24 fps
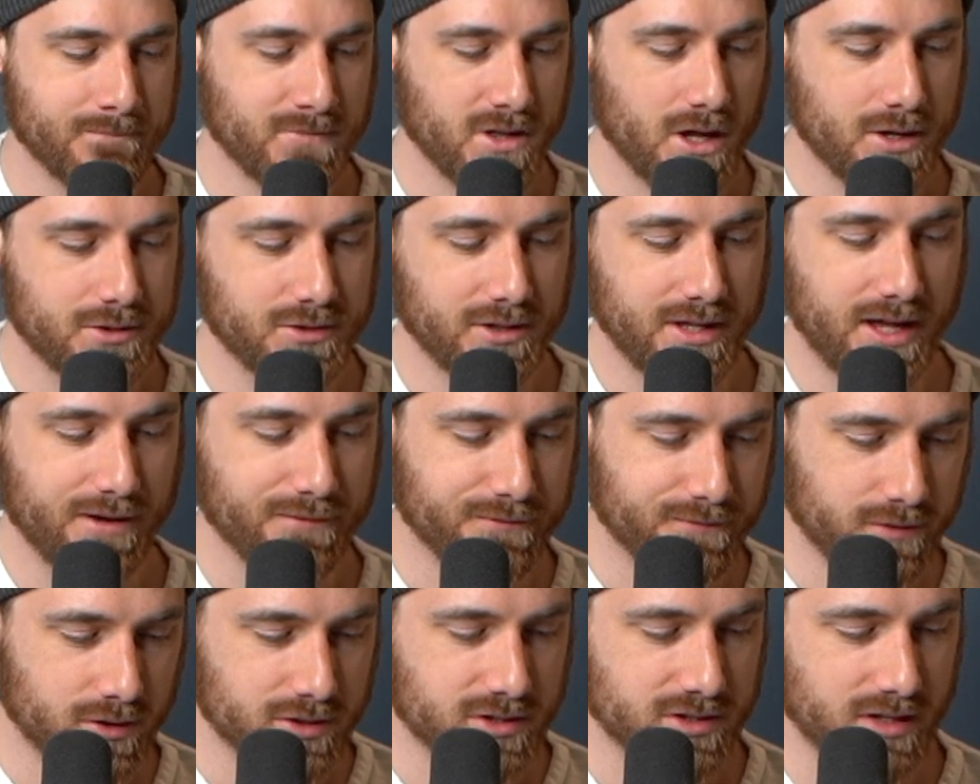So that
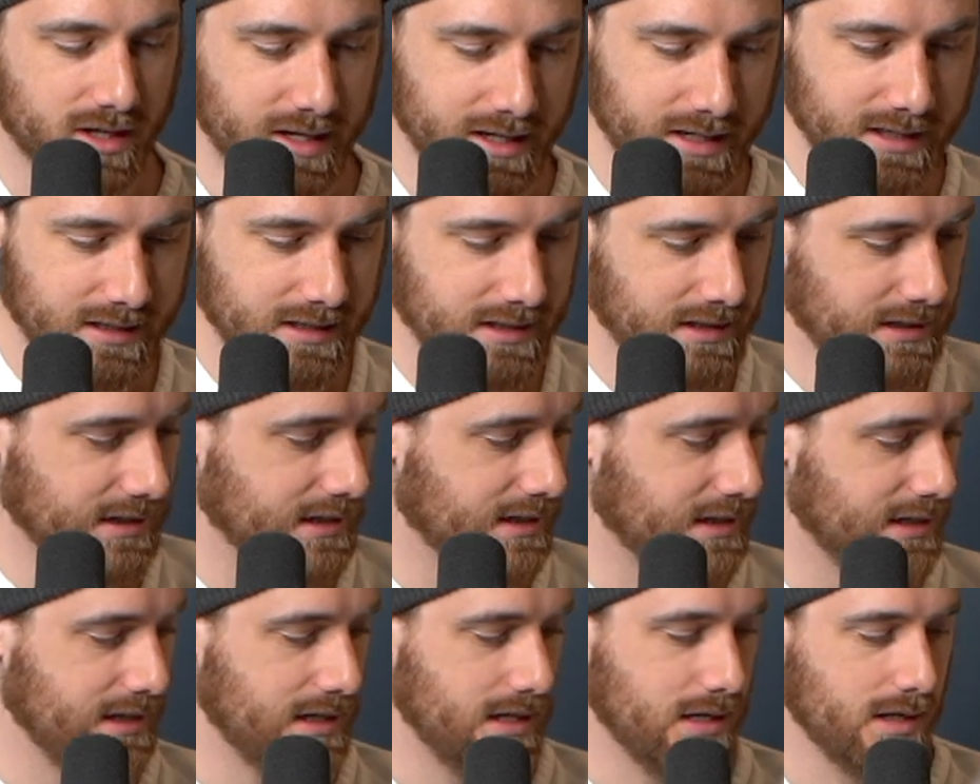first line
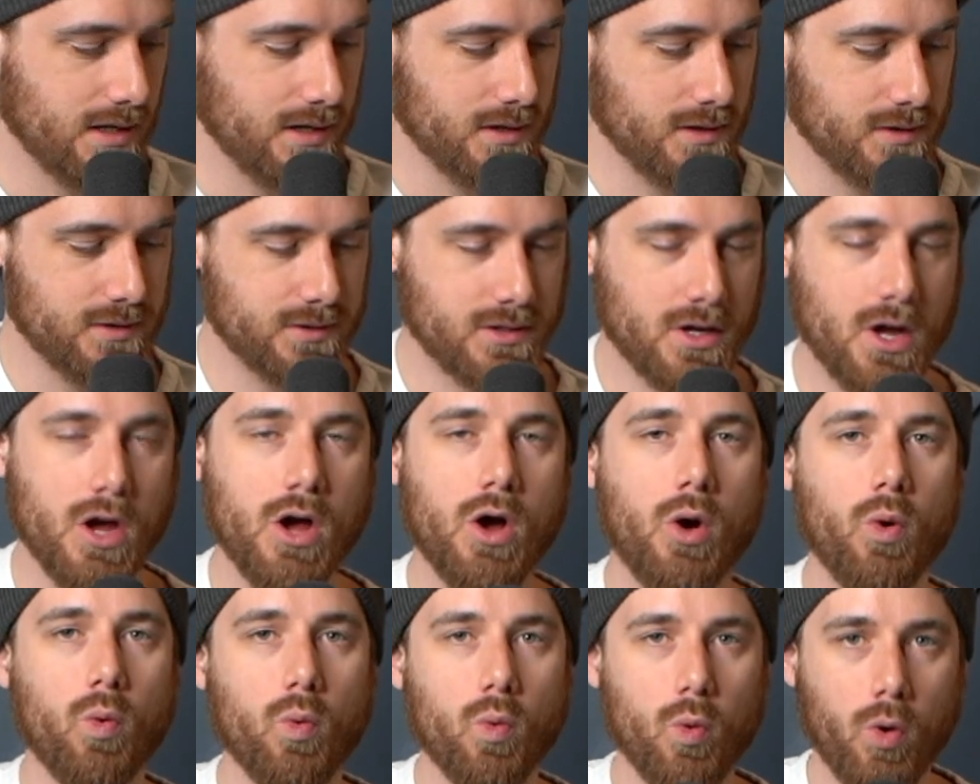again is
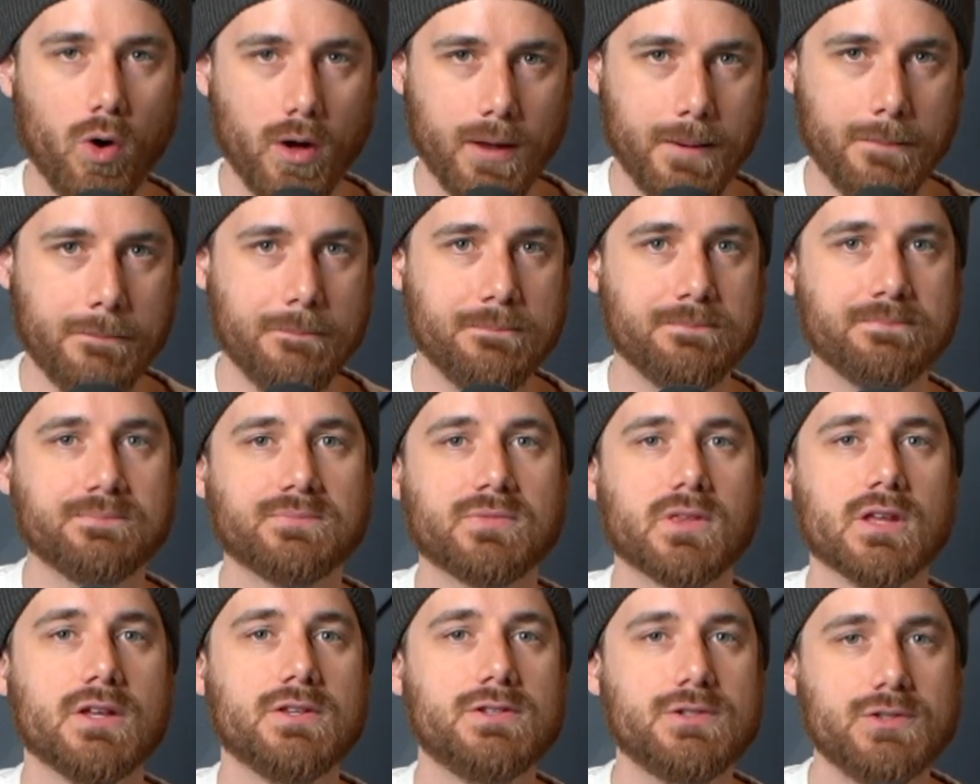1,
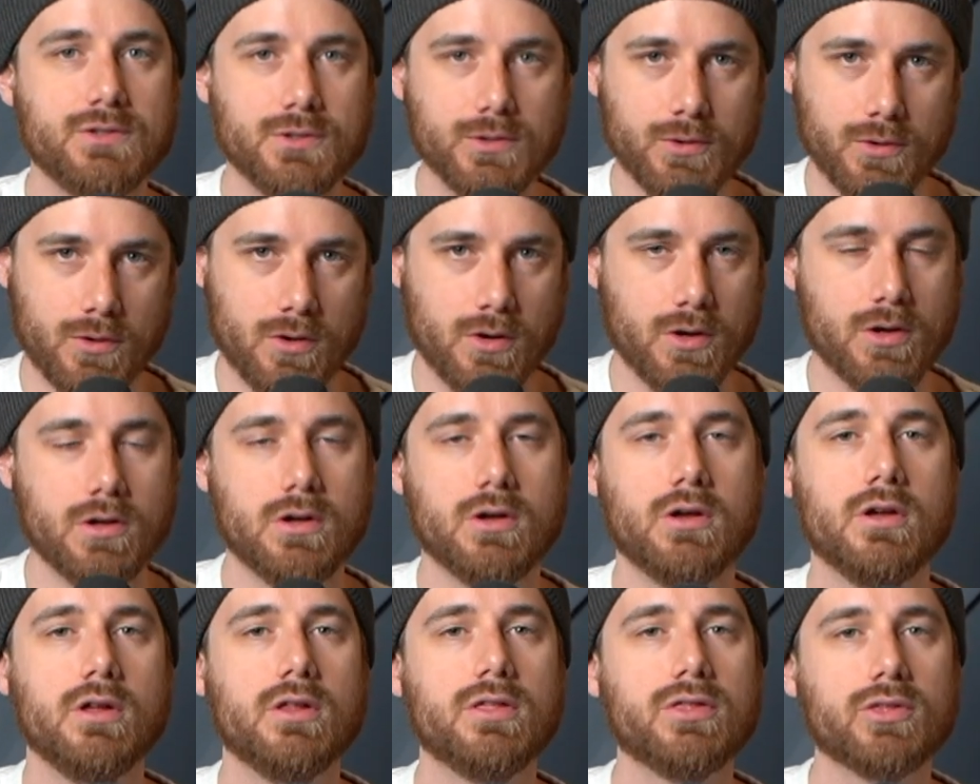2,
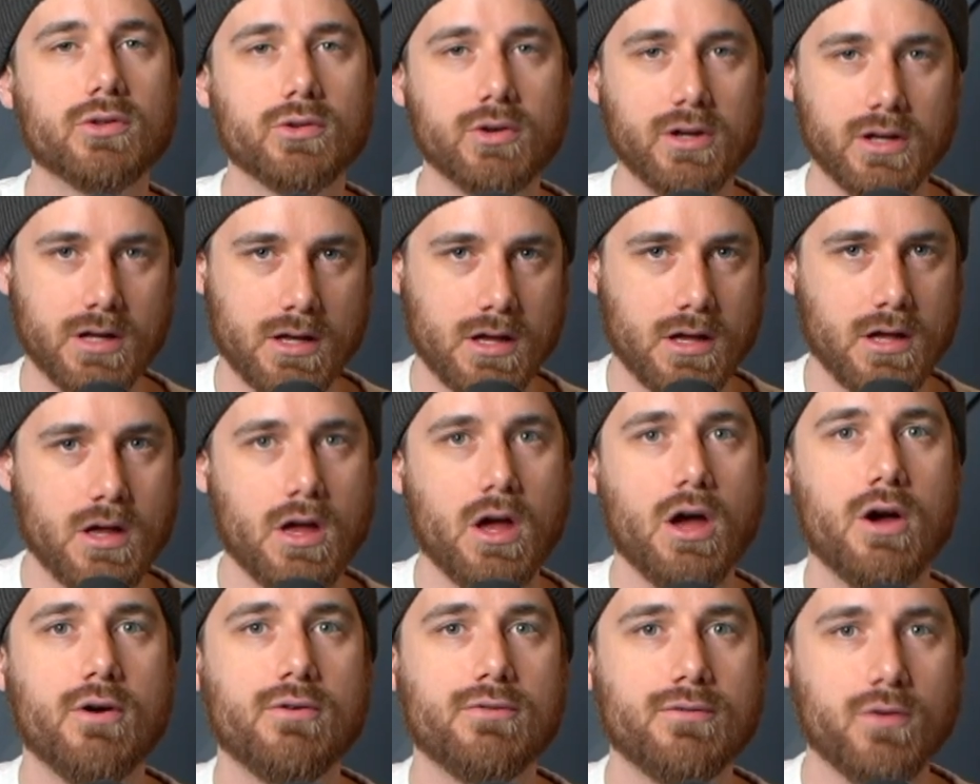3,
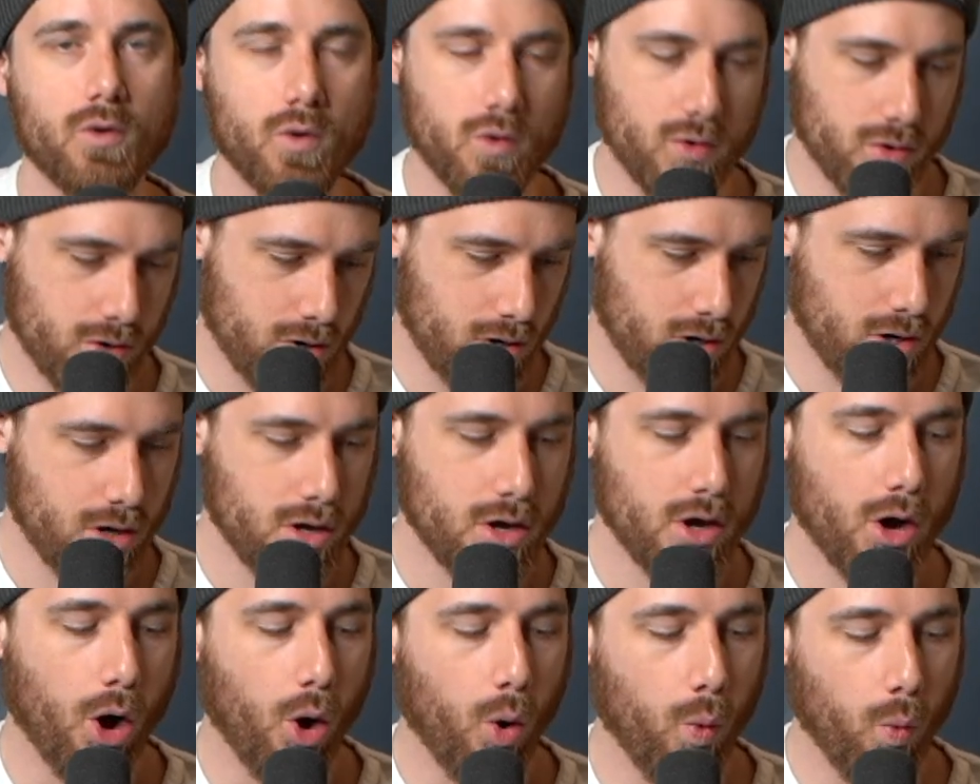4.
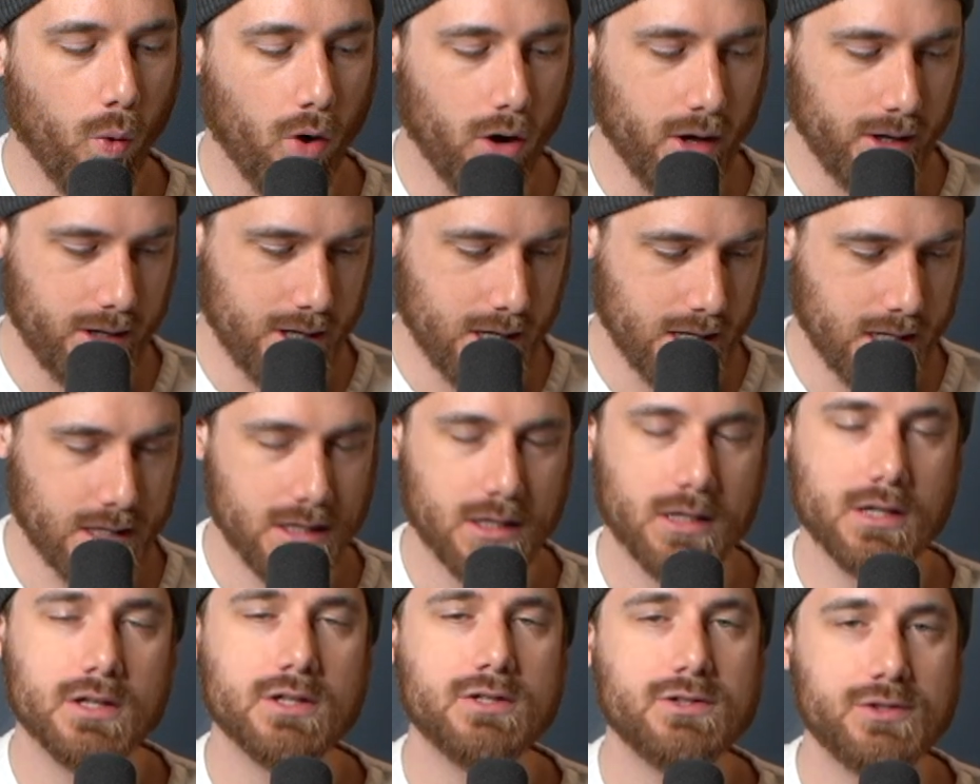1,
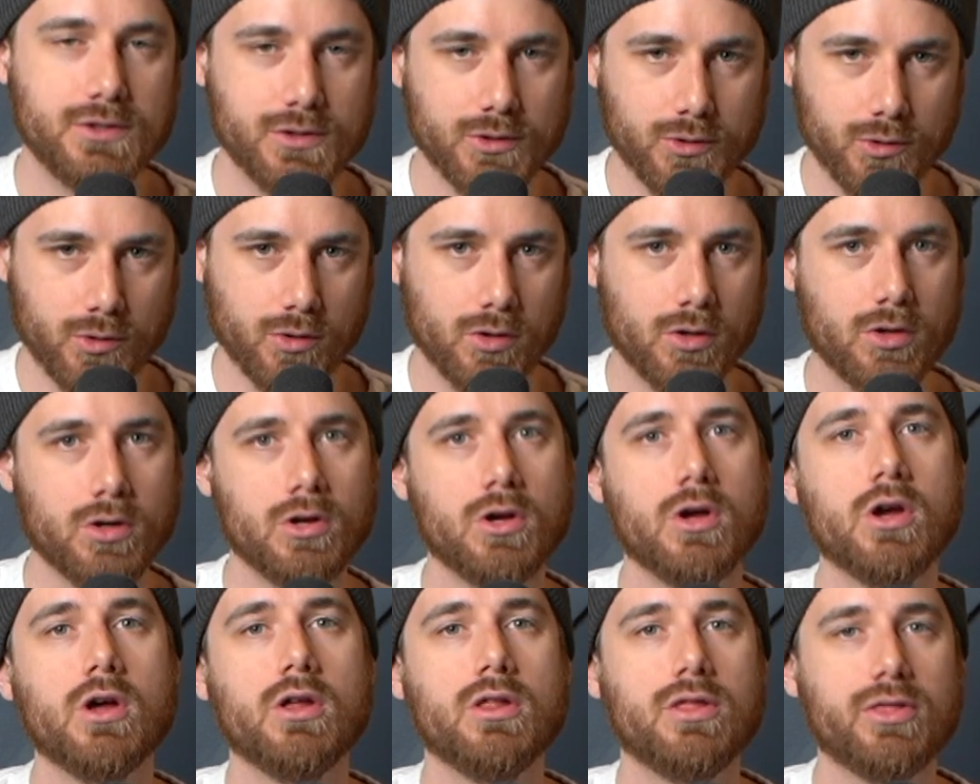2,
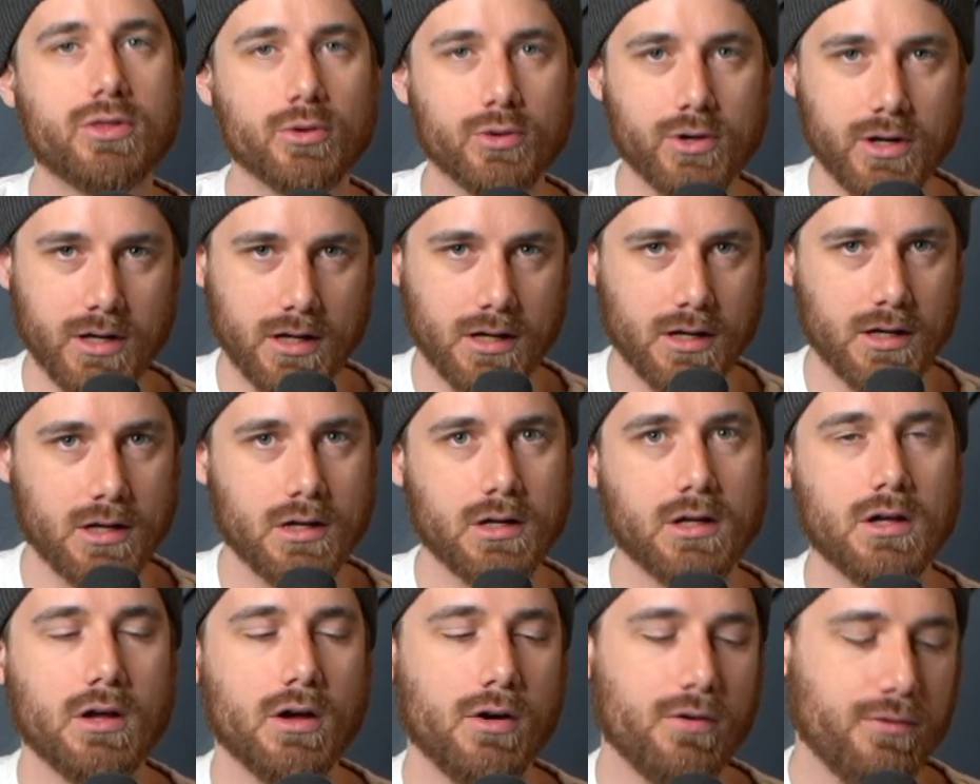3,
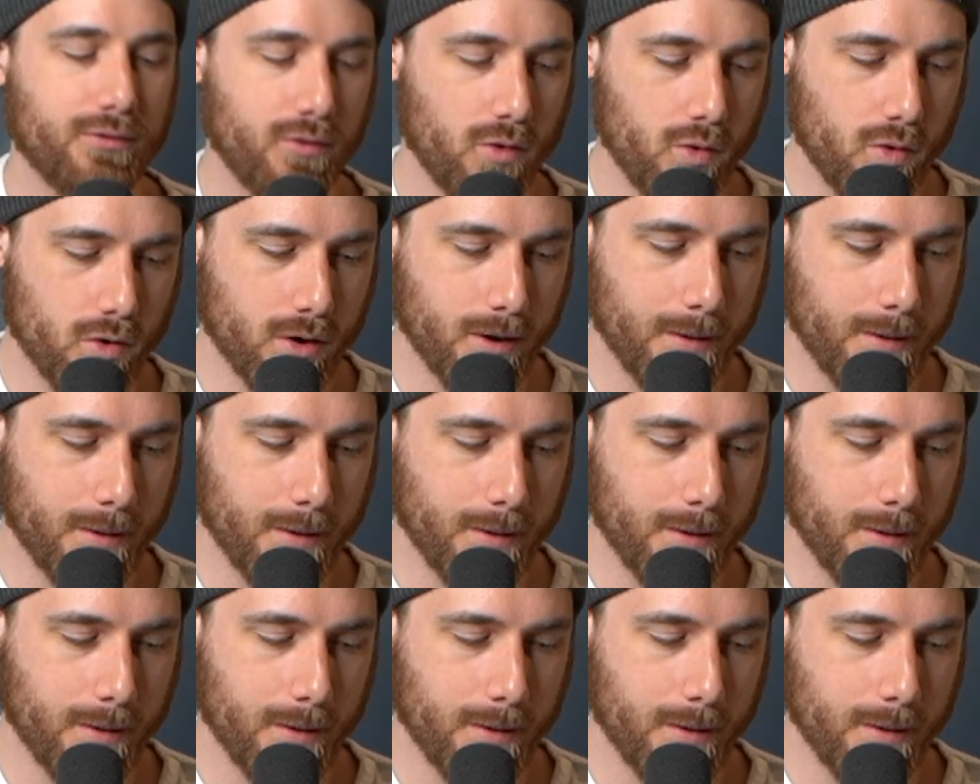4.